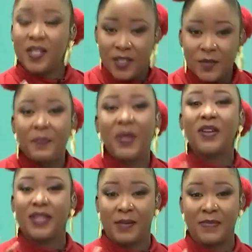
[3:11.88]
to
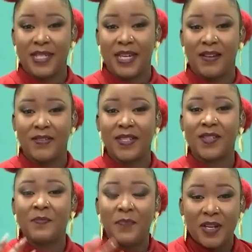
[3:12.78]
build themselves,
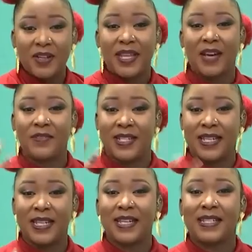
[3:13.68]
to build that
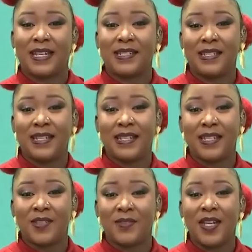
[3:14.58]
resilience that's
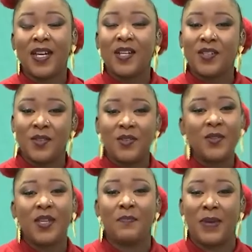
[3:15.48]
necessary to
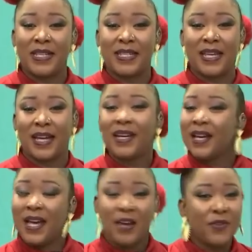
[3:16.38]
do the best that
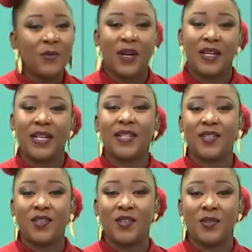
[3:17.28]
everyone
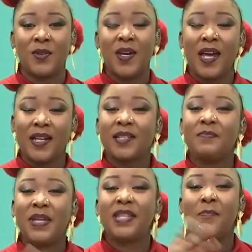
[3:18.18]
needs to do and to
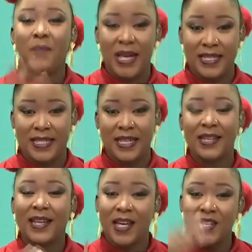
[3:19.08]
be the best
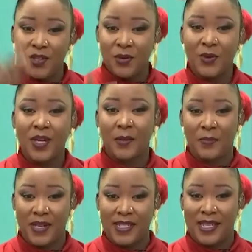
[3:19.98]
that you can
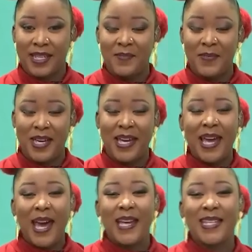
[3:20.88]
personally be.
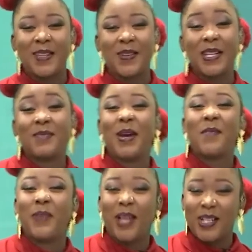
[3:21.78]
And so it is my
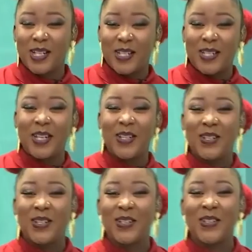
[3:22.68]
pleasure to
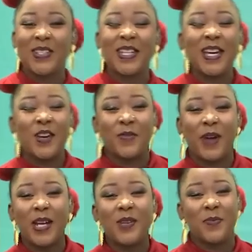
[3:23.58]
introduce
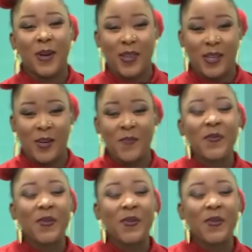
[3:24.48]
friend, brother,